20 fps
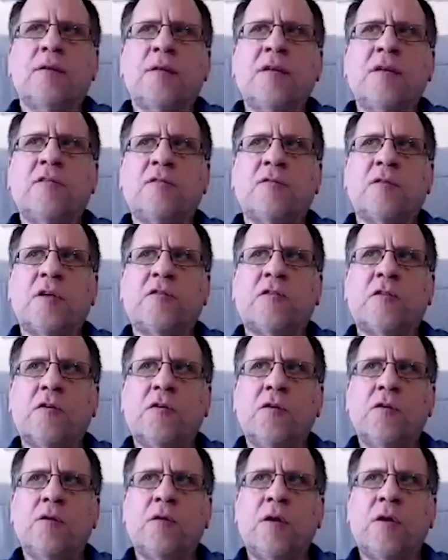that's that's a
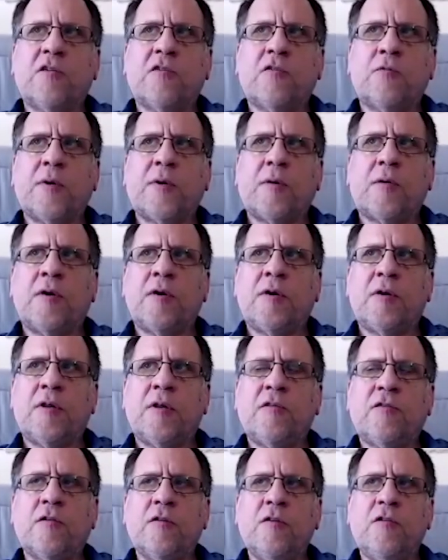good expe- uh,
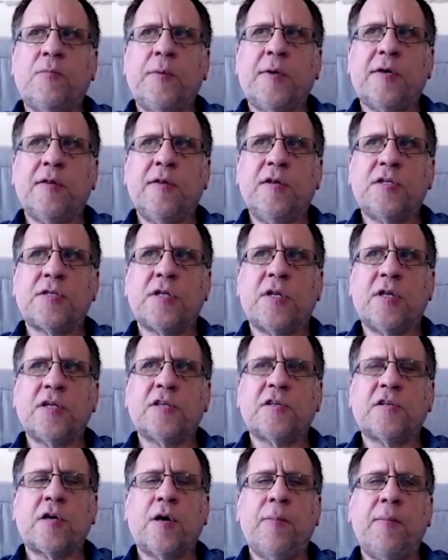that's a good speculation. I'd like
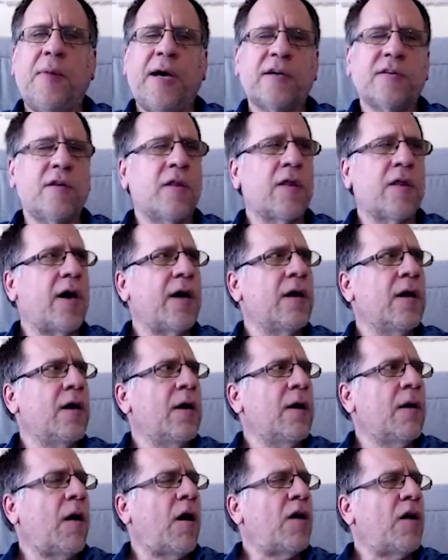to come back to that.
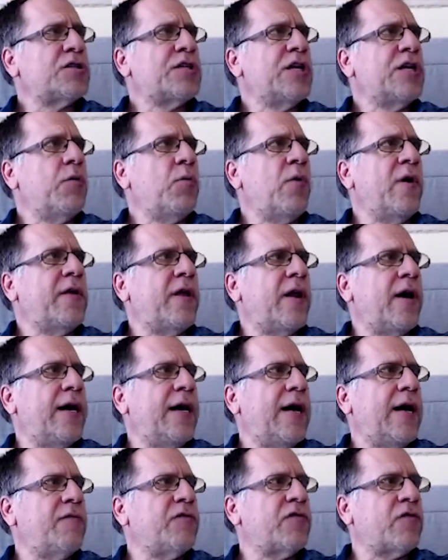I'll share one that I
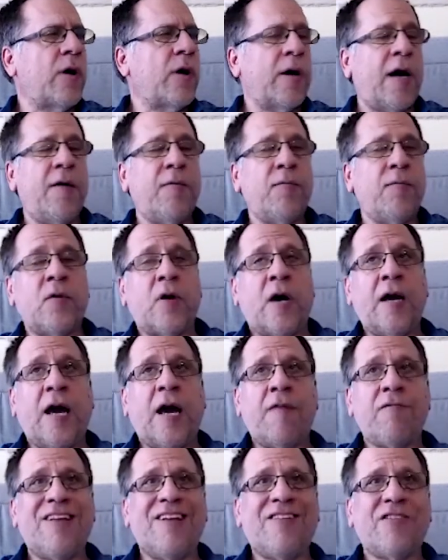have, so I have I
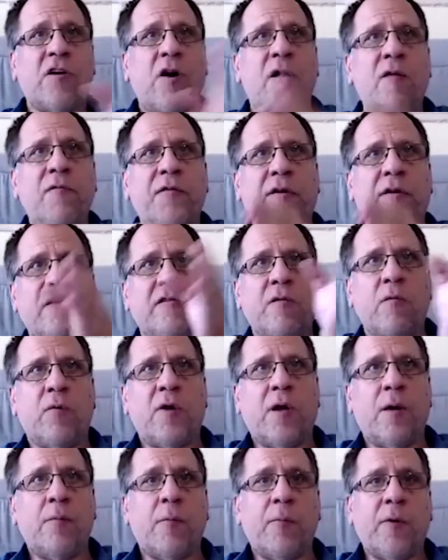have less confidence in
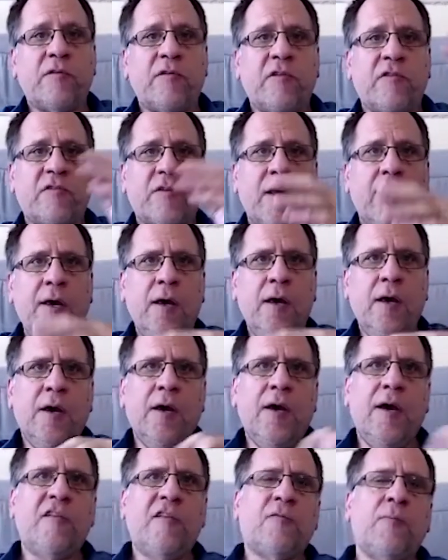what I'm about to say,
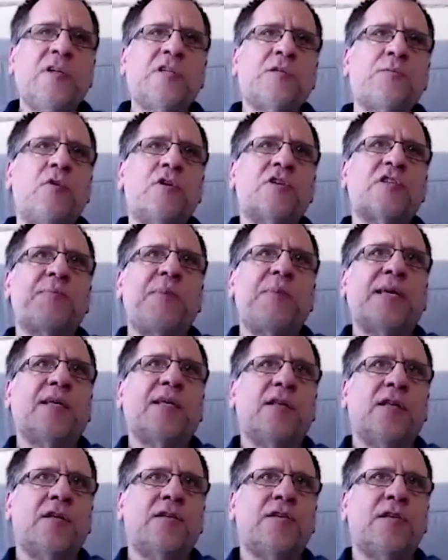it's much more
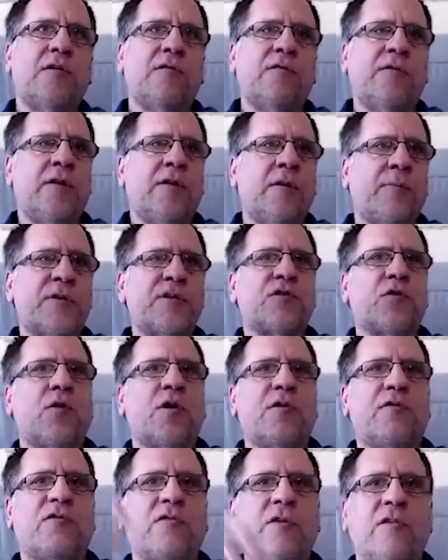speculative in the
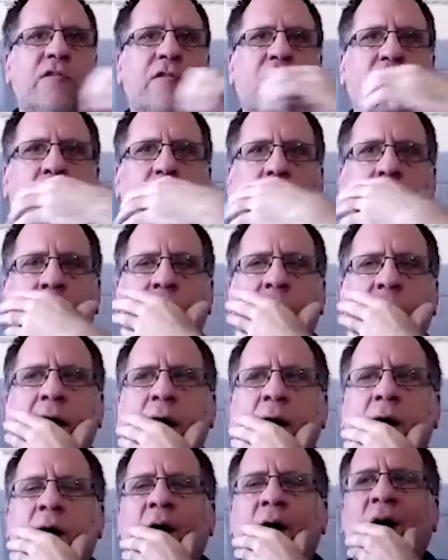pejorative sense of the word.
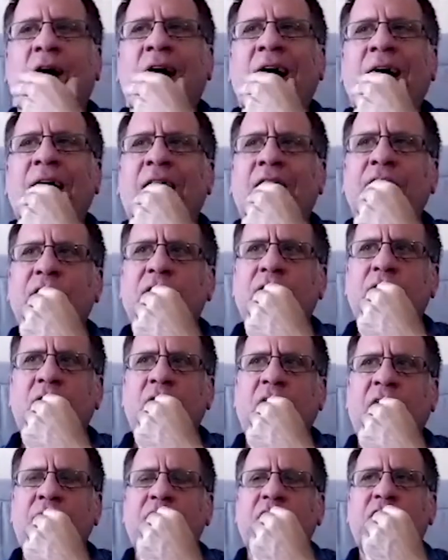I have a
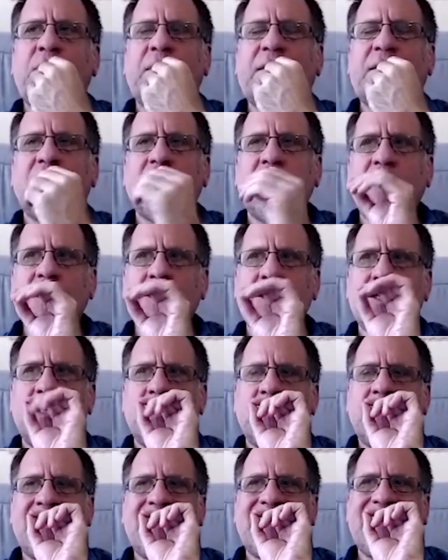I have a
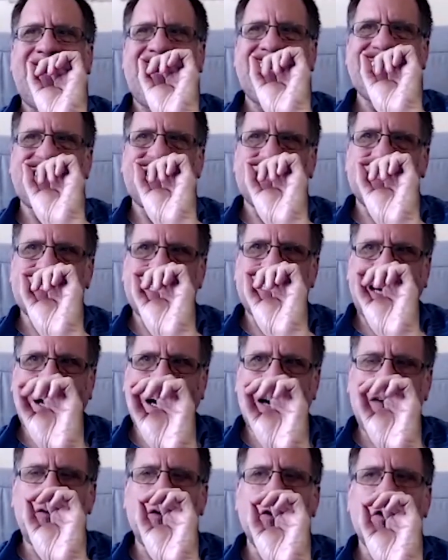speculation that
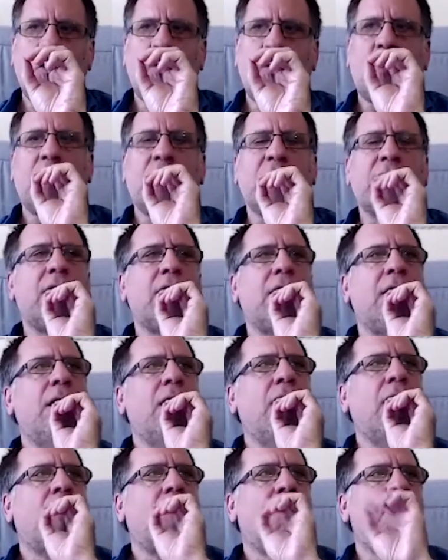adjectival qualia
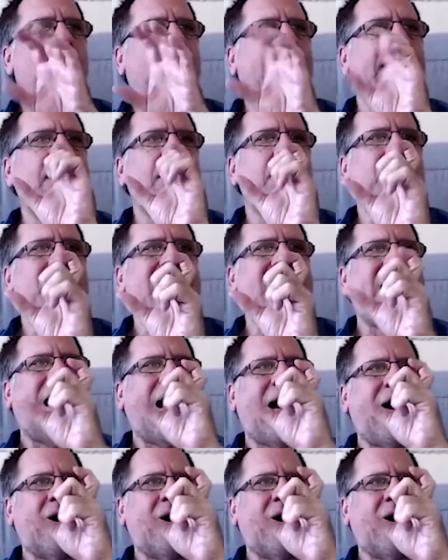might be